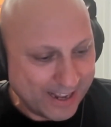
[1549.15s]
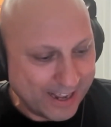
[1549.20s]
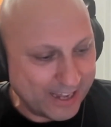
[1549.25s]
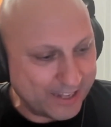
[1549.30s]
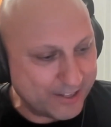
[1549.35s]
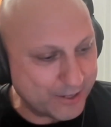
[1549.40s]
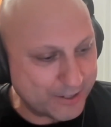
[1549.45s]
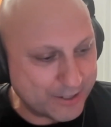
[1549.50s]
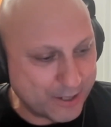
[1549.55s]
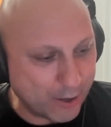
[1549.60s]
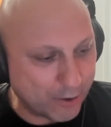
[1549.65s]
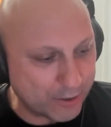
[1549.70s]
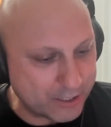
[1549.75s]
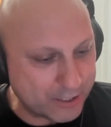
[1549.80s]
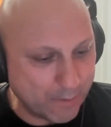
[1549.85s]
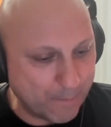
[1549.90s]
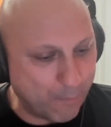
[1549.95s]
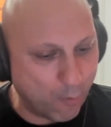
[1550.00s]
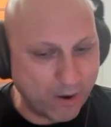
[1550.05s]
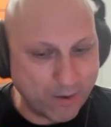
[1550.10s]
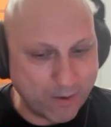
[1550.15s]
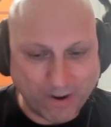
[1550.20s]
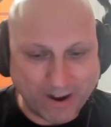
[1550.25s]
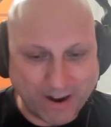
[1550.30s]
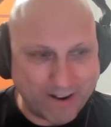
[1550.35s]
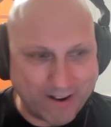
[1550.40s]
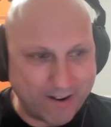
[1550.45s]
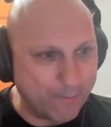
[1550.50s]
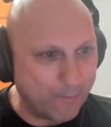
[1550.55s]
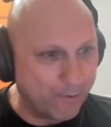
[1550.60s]
it just got to a point
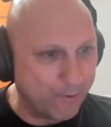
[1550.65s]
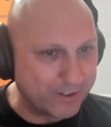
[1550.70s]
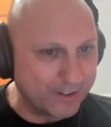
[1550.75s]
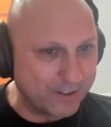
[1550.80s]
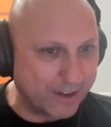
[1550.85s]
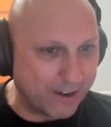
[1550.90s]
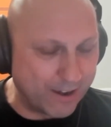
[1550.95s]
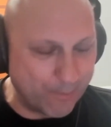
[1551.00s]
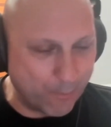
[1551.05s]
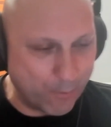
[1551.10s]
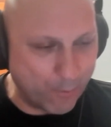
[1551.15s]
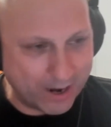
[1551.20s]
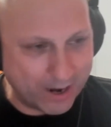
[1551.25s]
where it wasn't going well